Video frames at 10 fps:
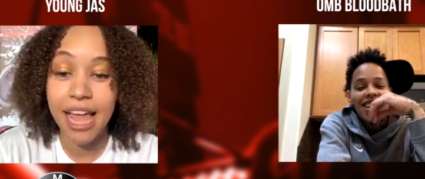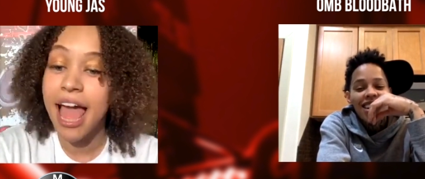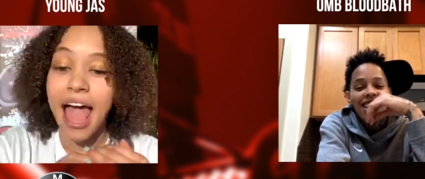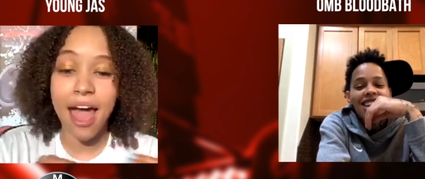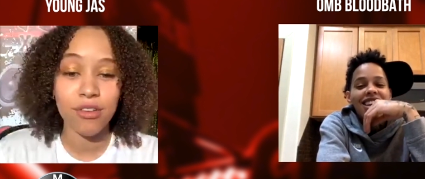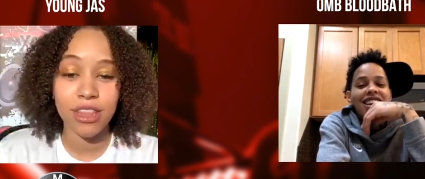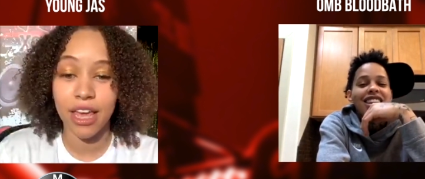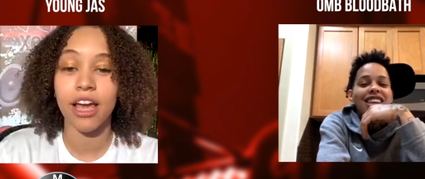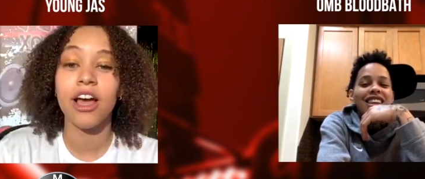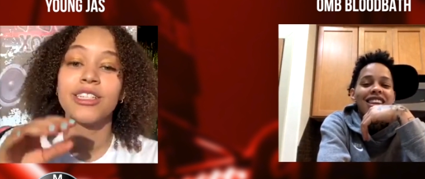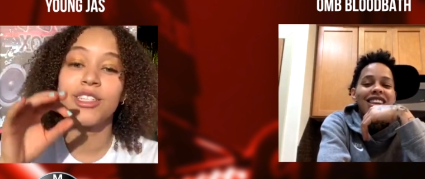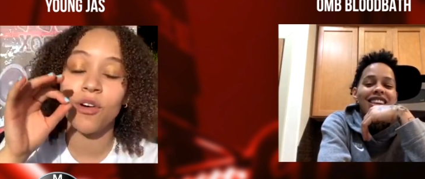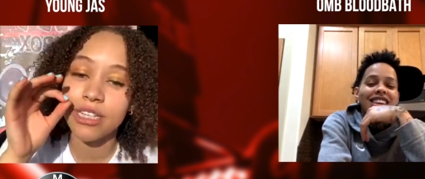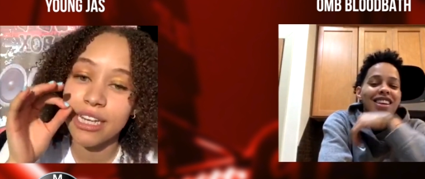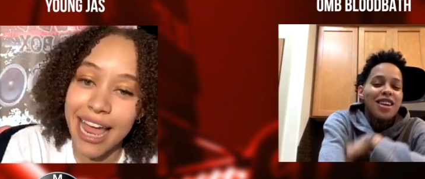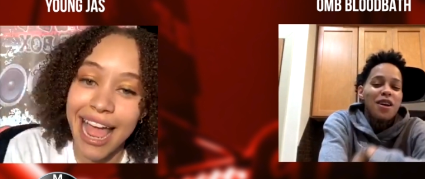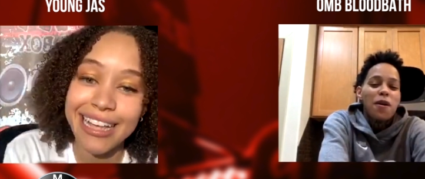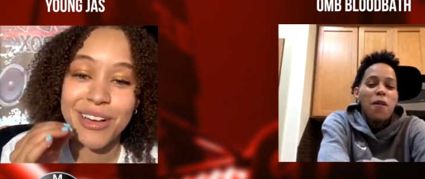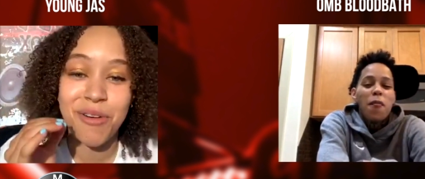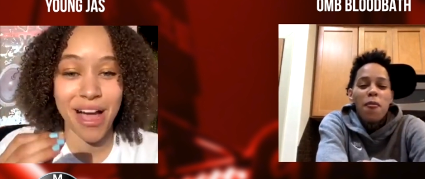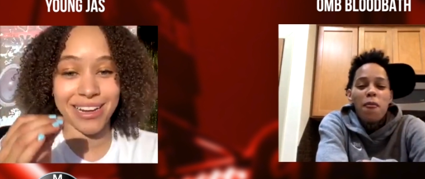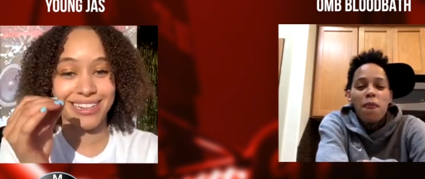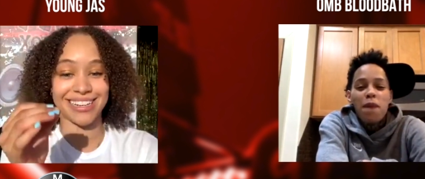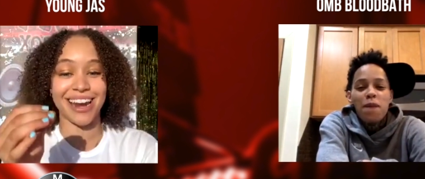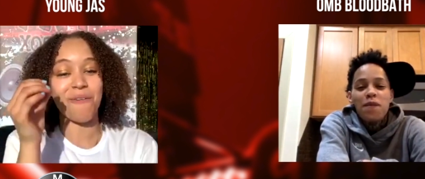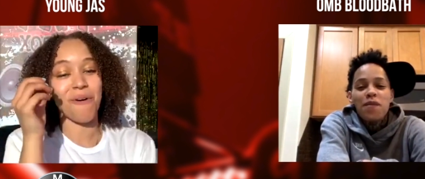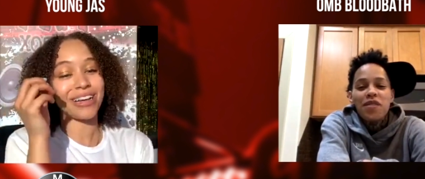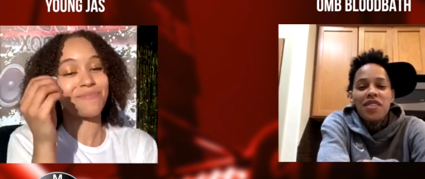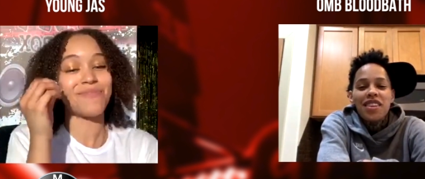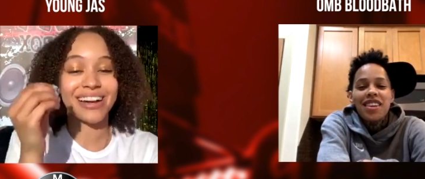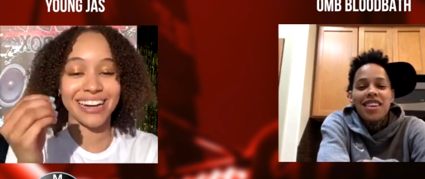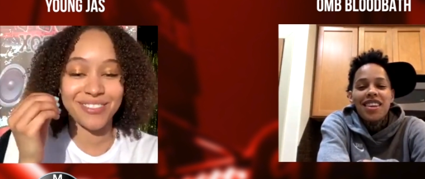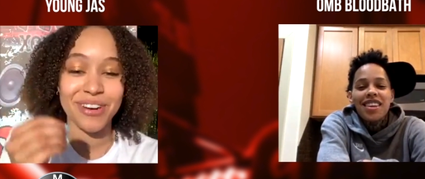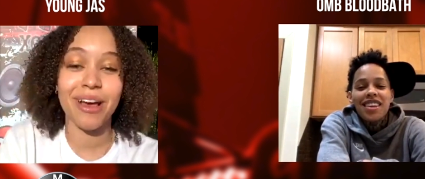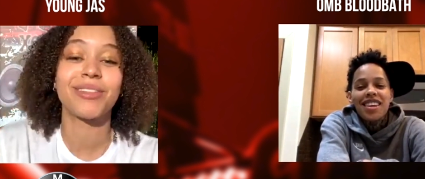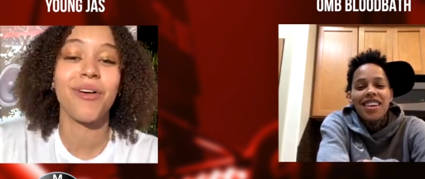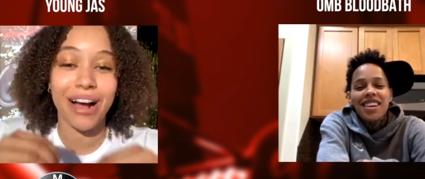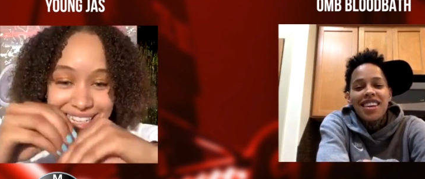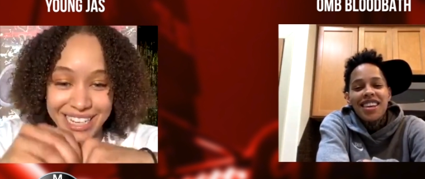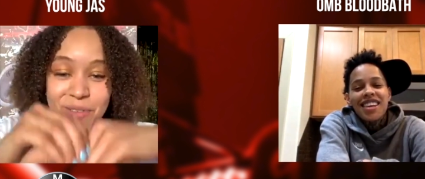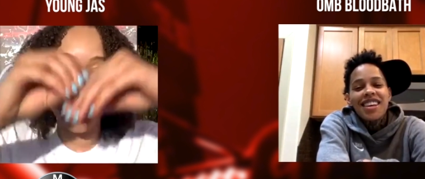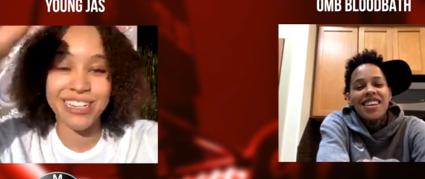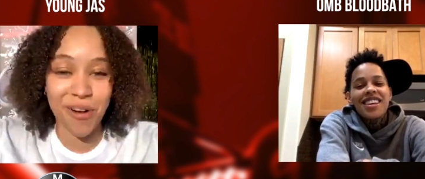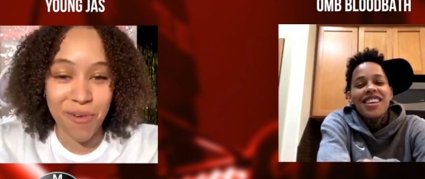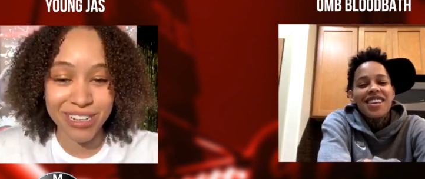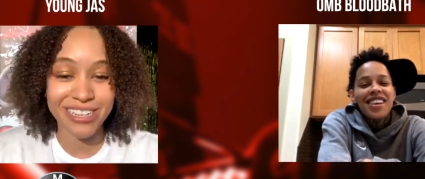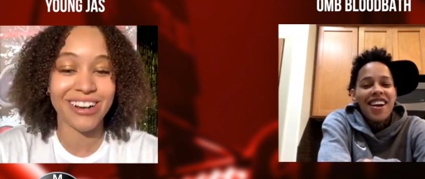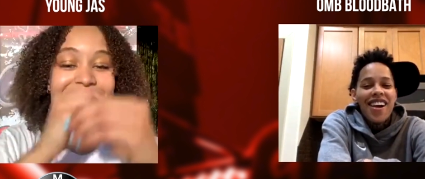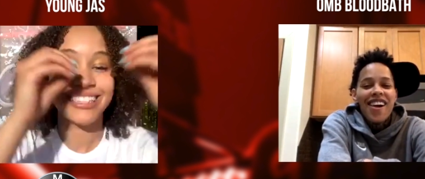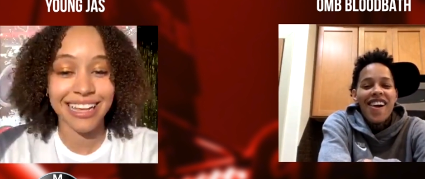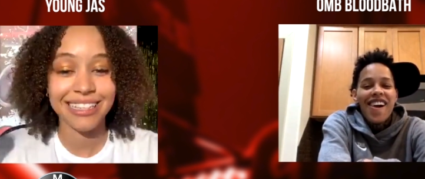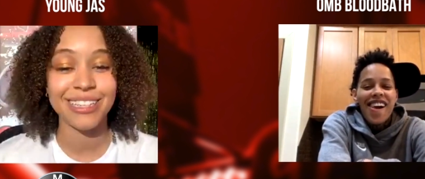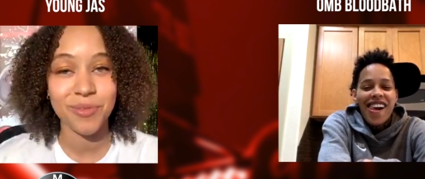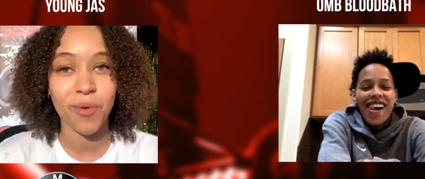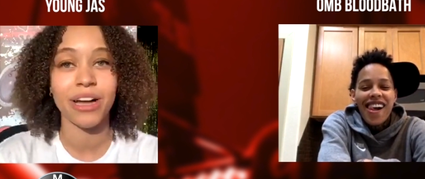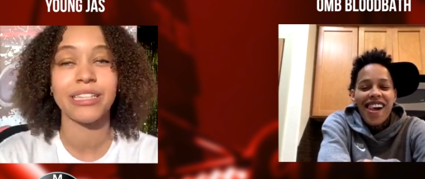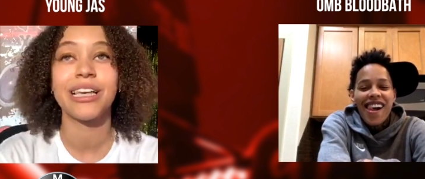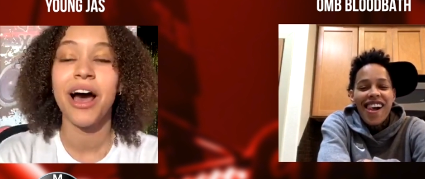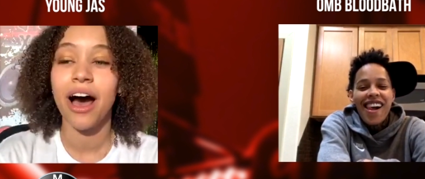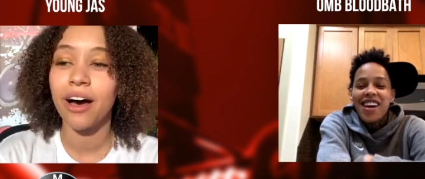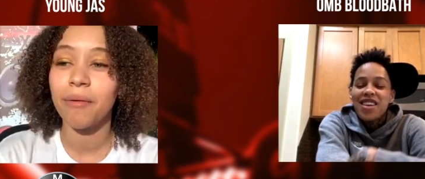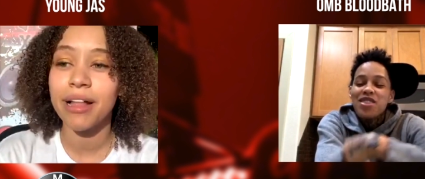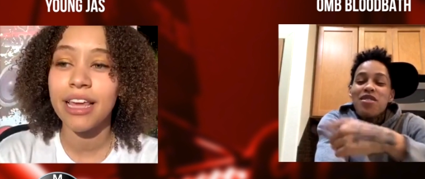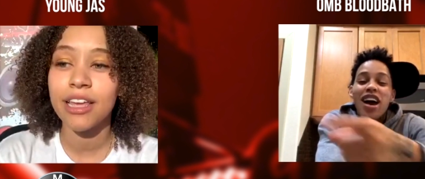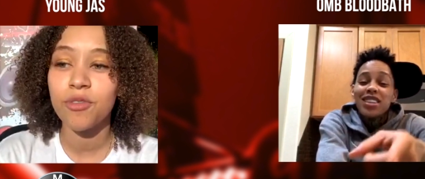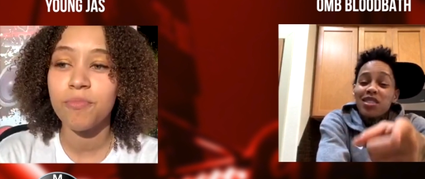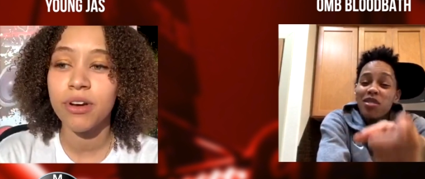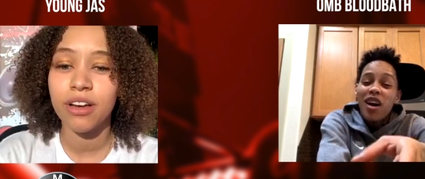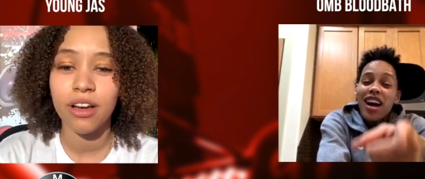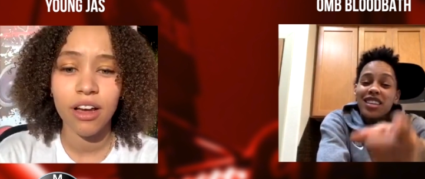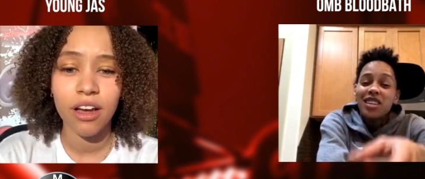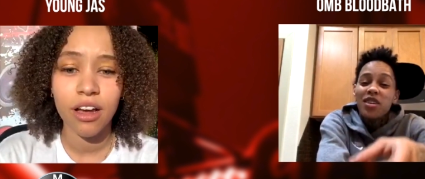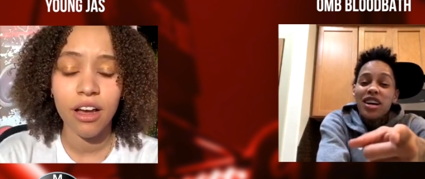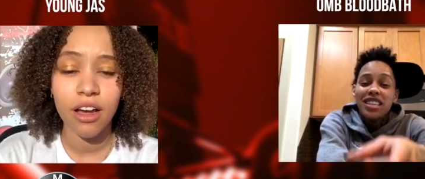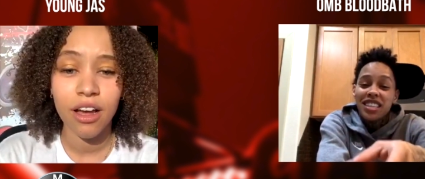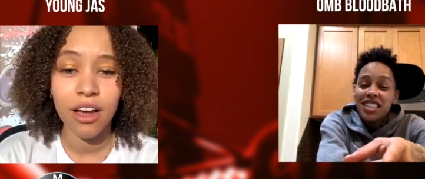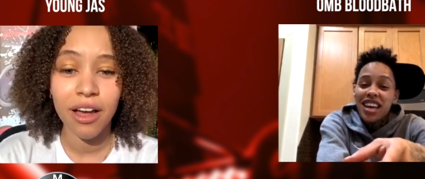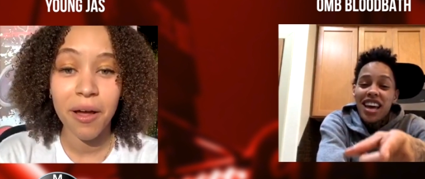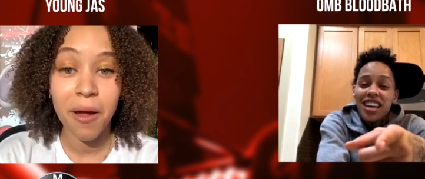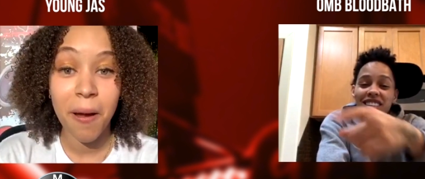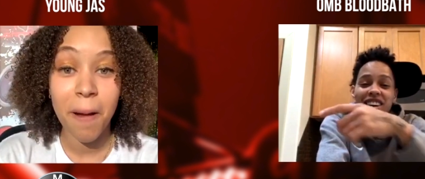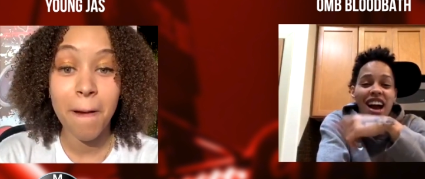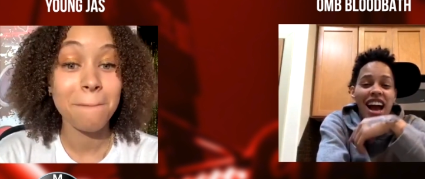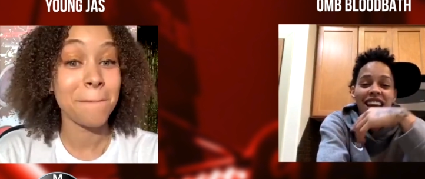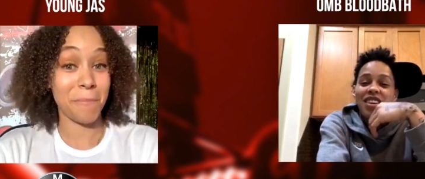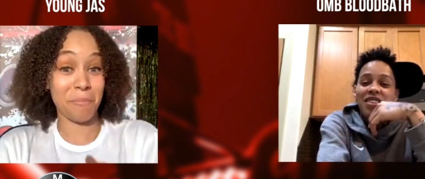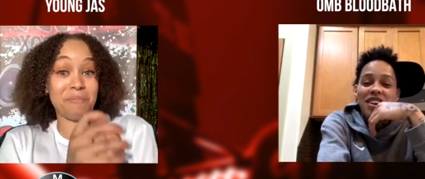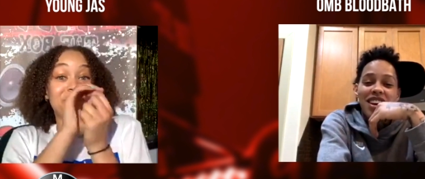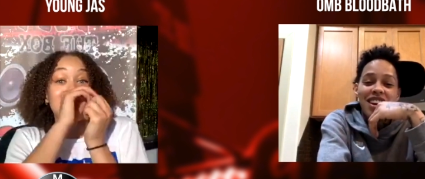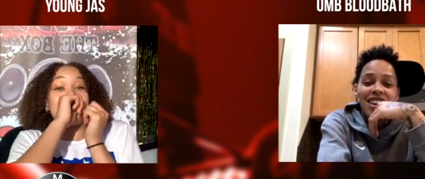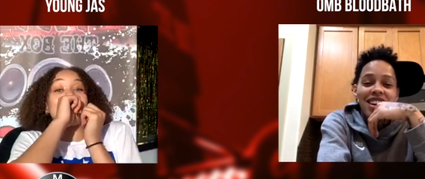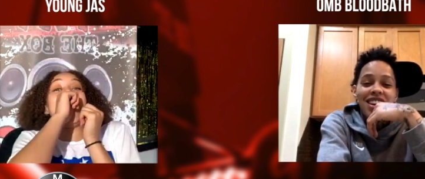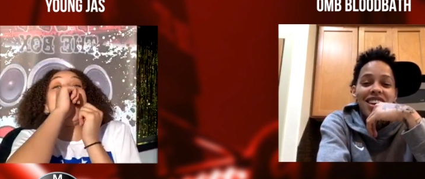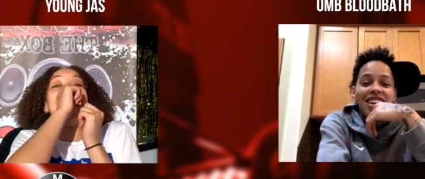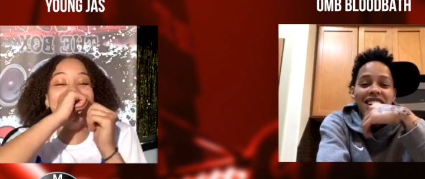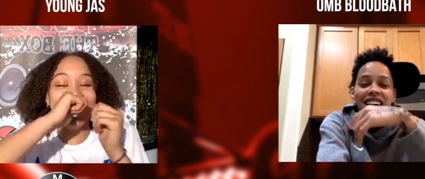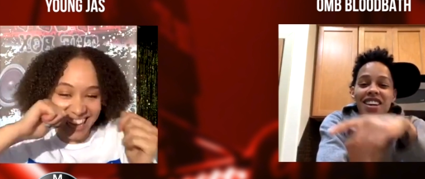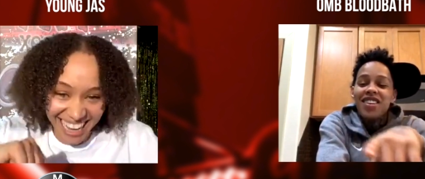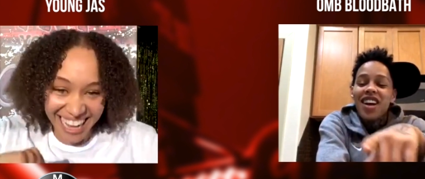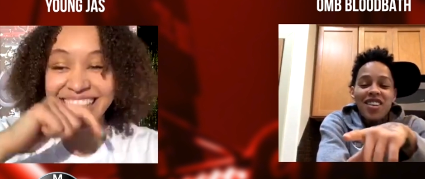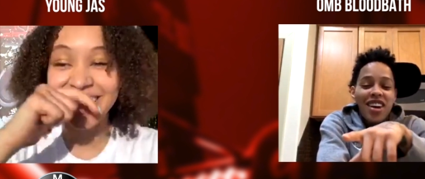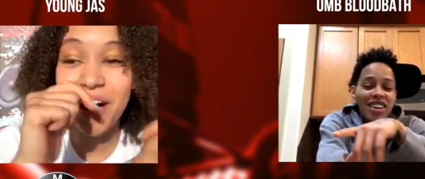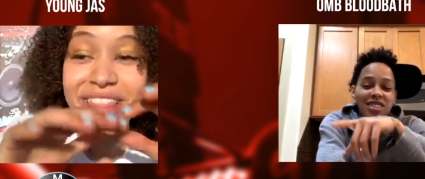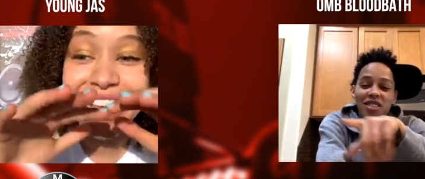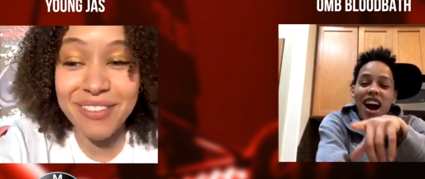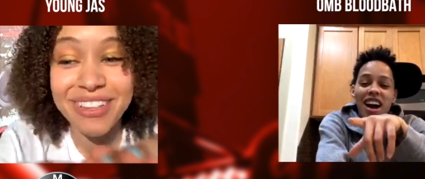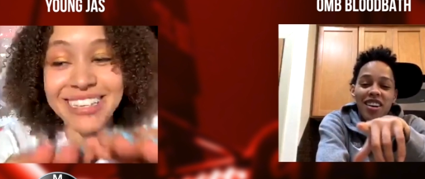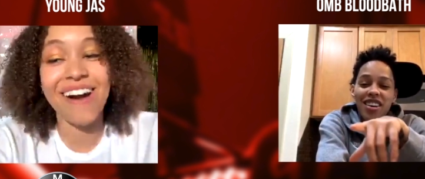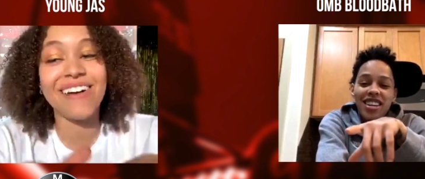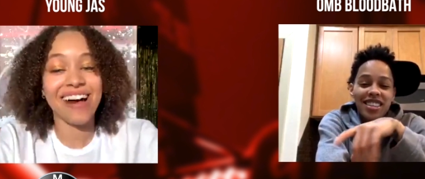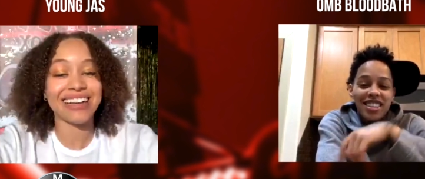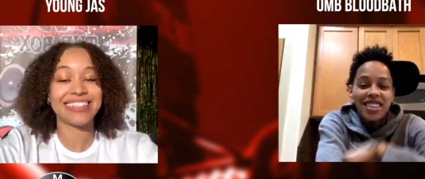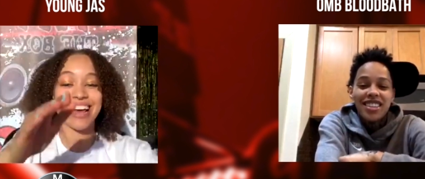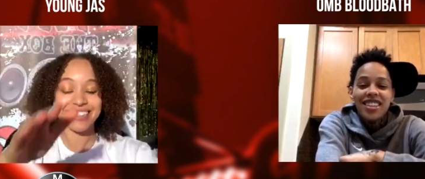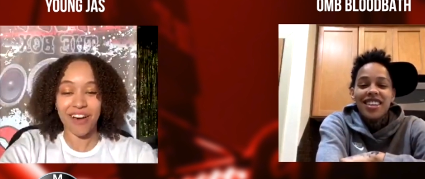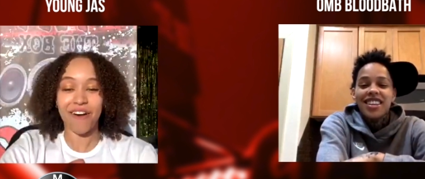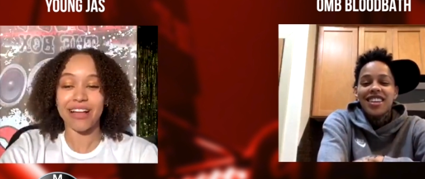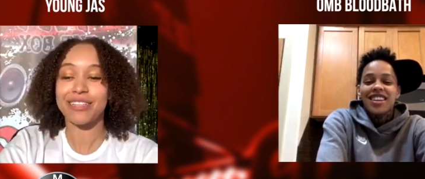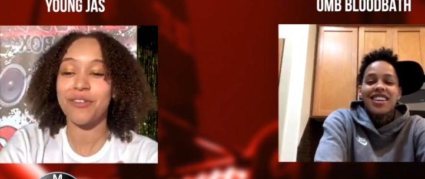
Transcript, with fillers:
Speaker 1: Everything. So today's question, I want to bring this one up so I can see what your what your consensus was. Um,
Speaker 2: I you asked put... crazy questions, Jan, so I gotta get ready.
Speaker 1: No, this was your question I saw on Instagram.